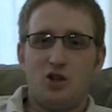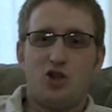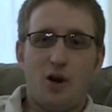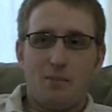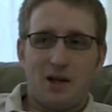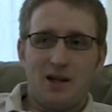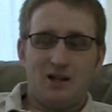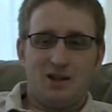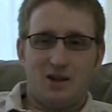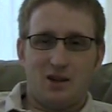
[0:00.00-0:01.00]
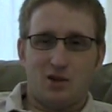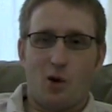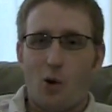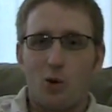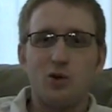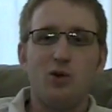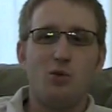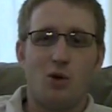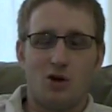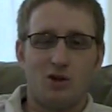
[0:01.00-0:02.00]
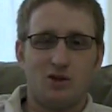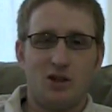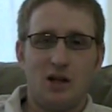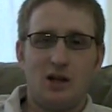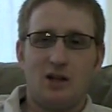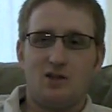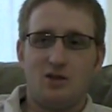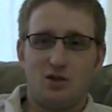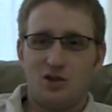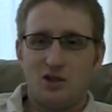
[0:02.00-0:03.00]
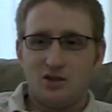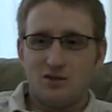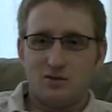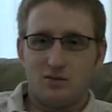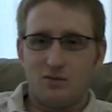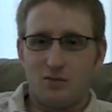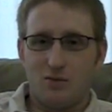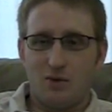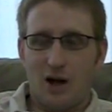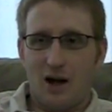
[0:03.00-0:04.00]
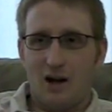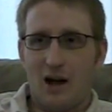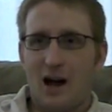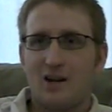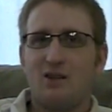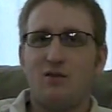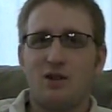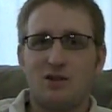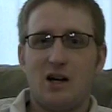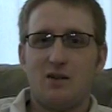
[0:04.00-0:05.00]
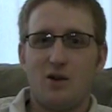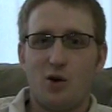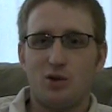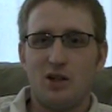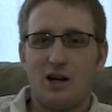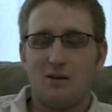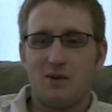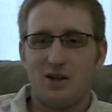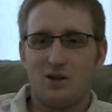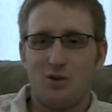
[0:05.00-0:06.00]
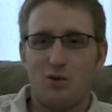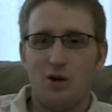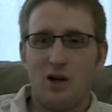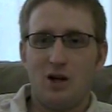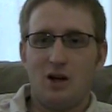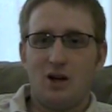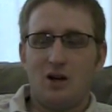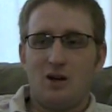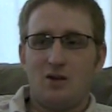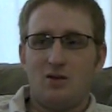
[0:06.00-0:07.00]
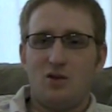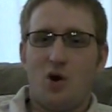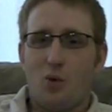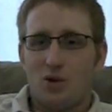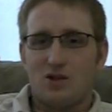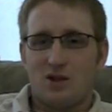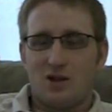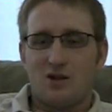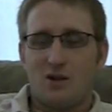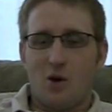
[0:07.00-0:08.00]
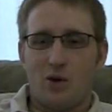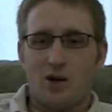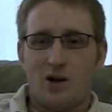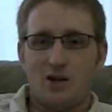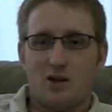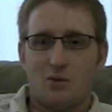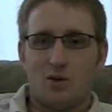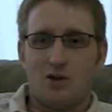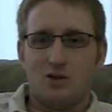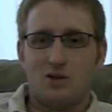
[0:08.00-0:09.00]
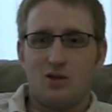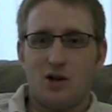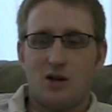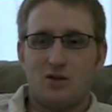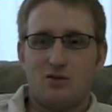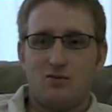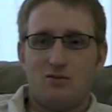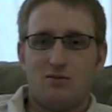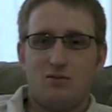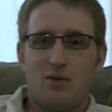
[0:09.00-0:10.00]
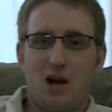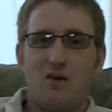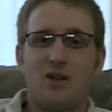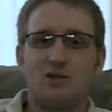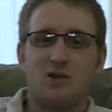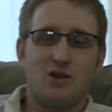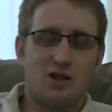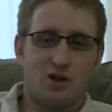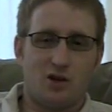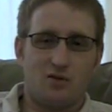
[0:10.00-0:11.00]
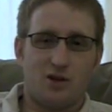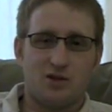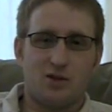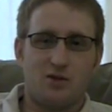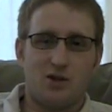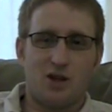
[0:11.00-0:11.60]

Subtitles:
jumping into this whole new world. You're still active and alive the whole time that you know what's going on in the world. You're not having a learning curve all over